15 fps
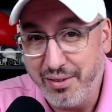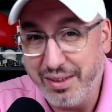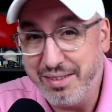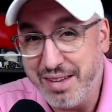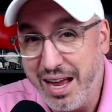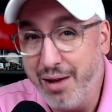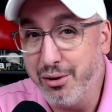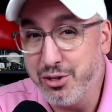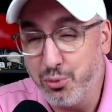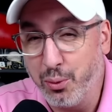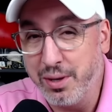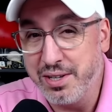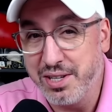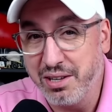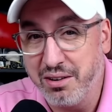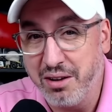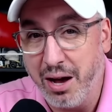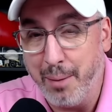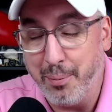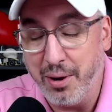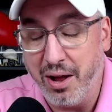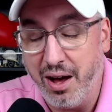I think Dallas wins the
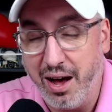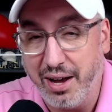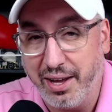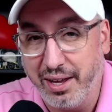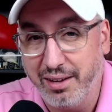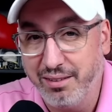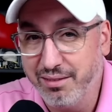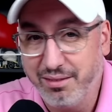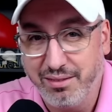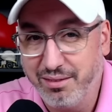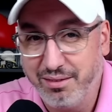cup in hockey.